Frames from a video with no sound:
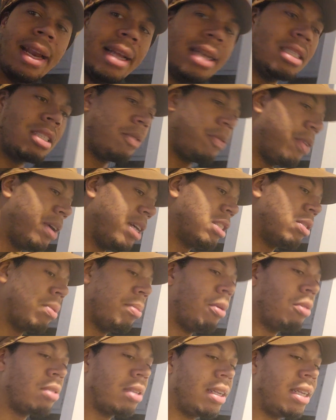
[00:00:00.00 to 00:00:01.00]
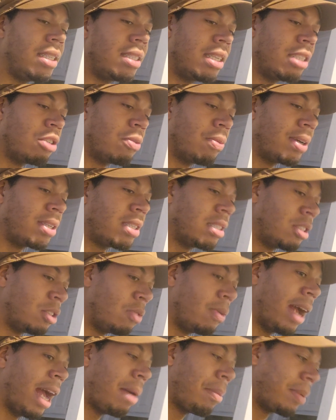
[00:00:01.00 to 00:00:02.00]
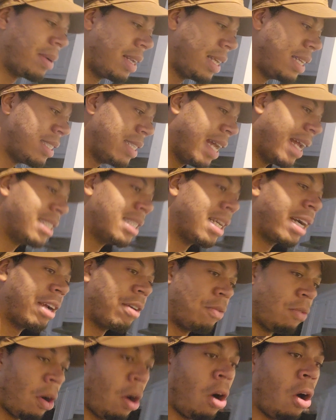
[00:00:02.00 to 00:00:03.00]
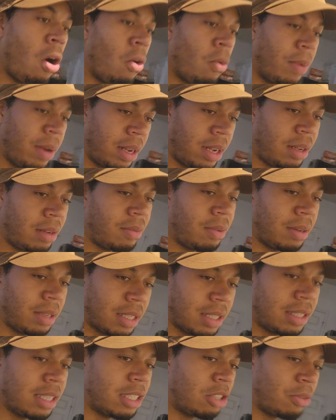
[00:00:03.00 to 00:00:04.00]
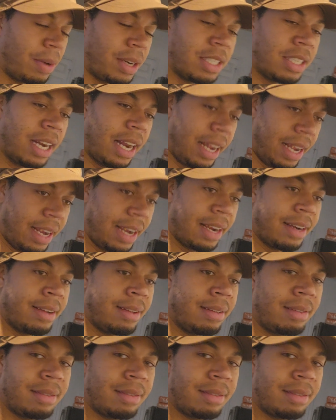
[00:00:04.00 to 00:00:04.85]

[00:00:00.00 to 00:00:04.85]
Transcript: his defense, when most of these situations do happen, he's not exactly wrong with, with the situation at hand.